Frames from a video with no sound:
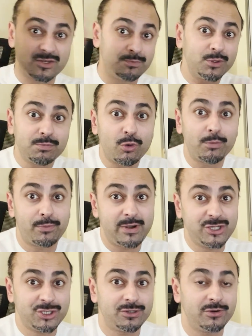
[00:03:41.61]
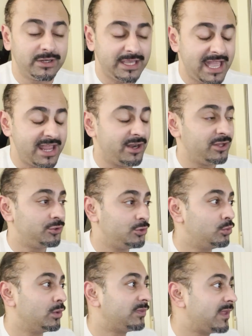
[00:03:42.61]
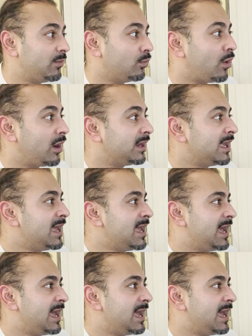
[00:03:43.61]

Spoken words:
to put more pressure on Canada to do what they want.